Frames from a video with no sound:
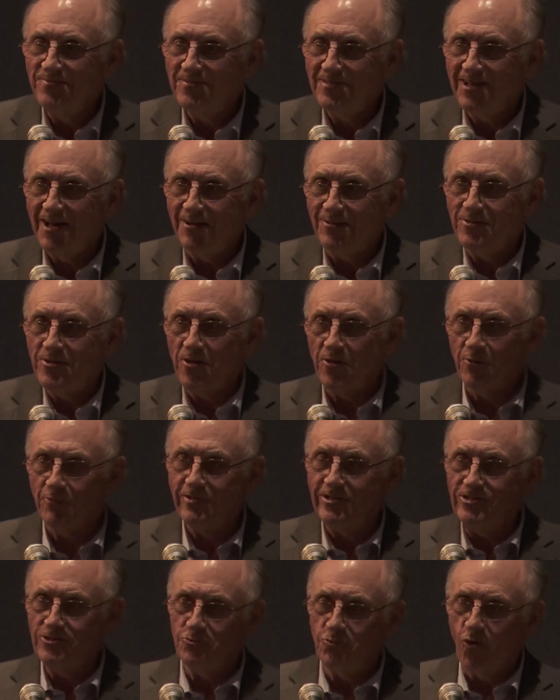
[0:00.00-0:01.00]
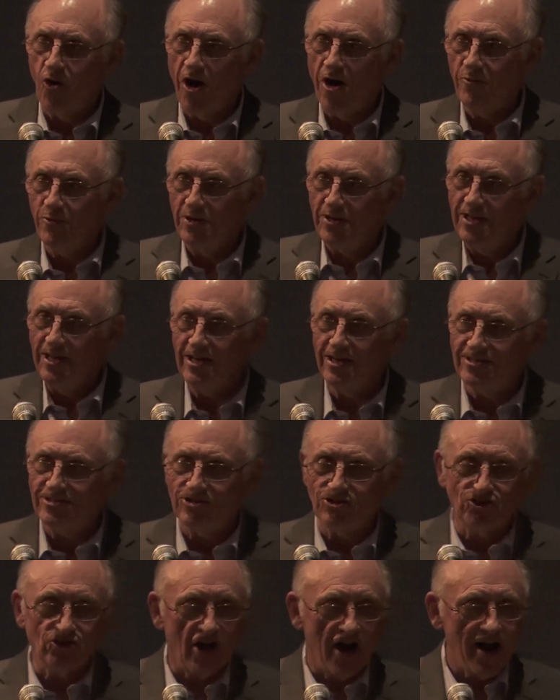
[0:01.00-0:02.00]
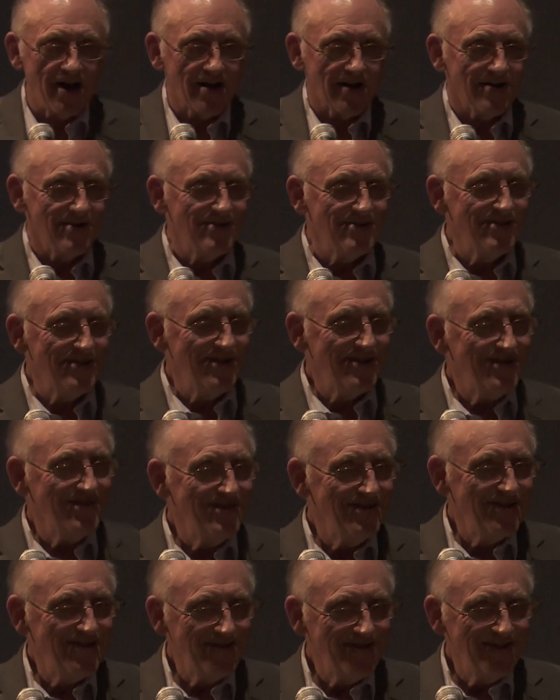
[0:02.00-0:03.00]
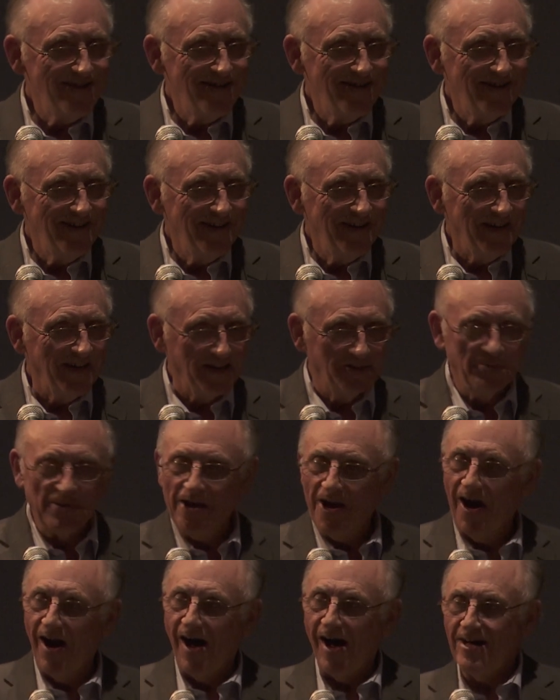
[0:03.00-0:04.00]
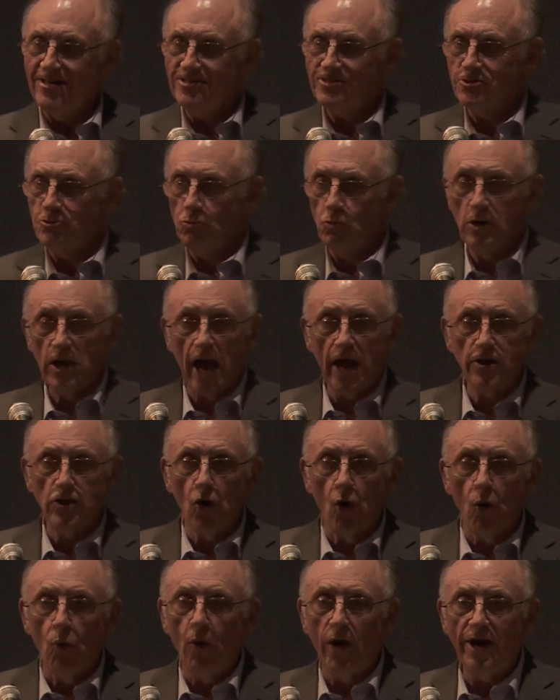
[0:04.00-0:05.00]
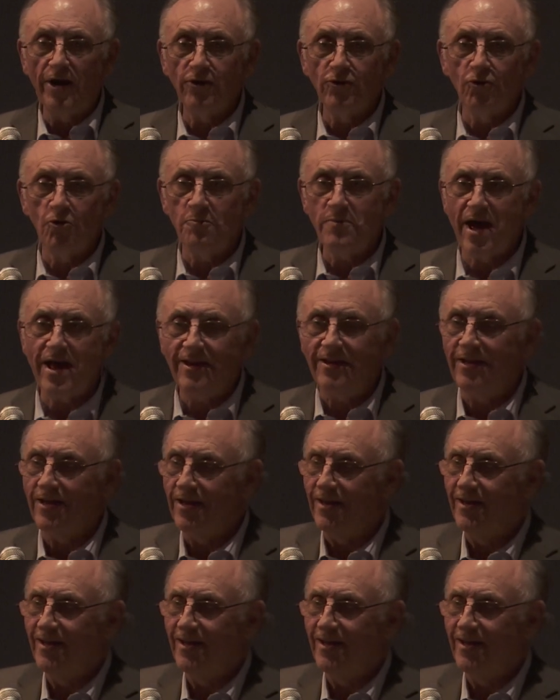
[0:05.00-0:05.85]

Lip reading: That was the other reason why we needed the Charter, is because we had no way to amend